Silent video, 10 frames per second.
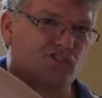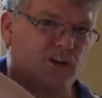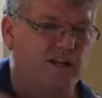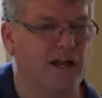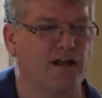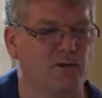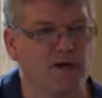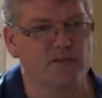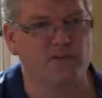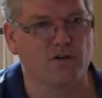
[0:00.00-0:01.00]
And down it
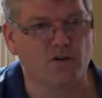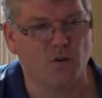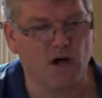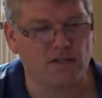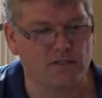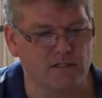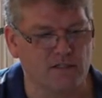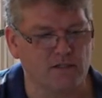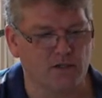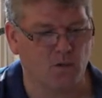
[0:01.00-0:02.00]
went. So quality,
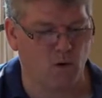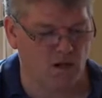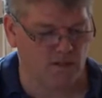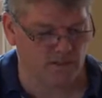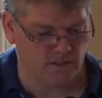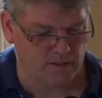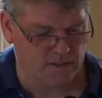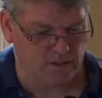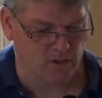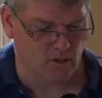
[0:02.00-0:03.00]
quality,
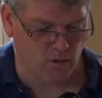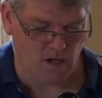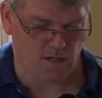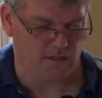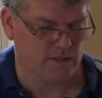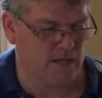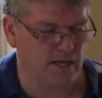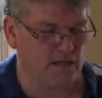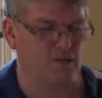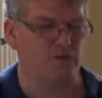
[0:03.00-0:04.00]
quality.
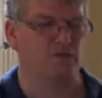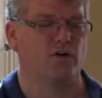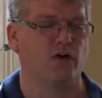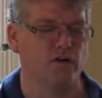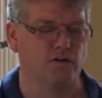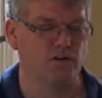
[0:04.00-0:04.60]
Thank you, Lord, for all that you